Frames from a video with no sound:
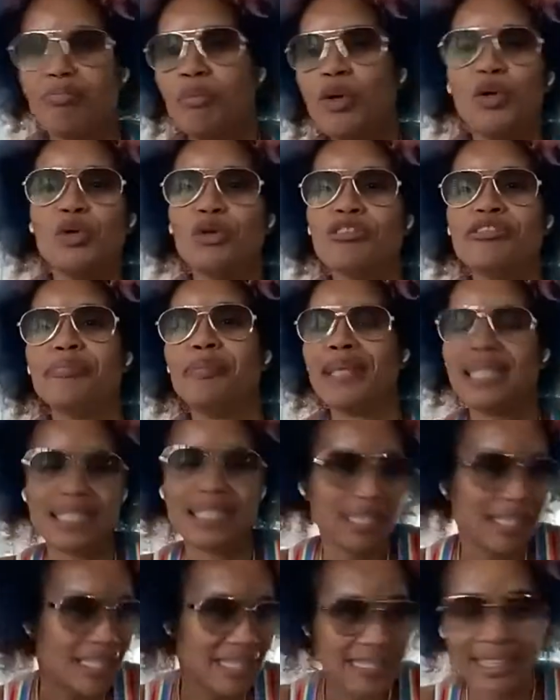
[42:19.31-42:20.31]
move,
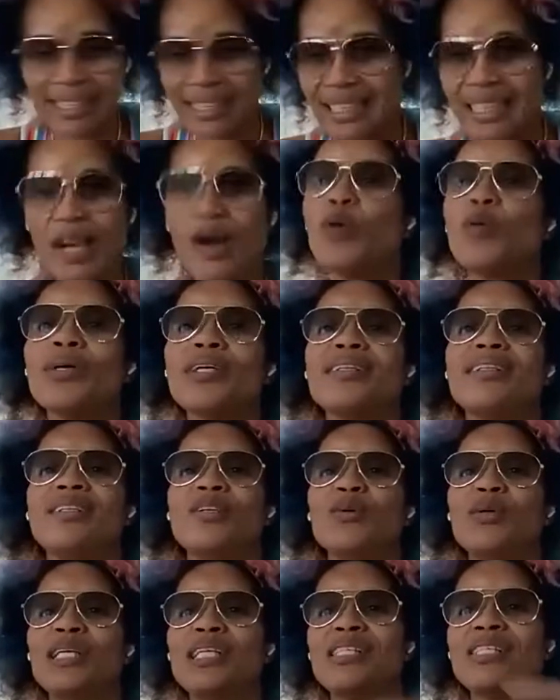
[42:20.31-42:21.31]
but she's gonna go with you,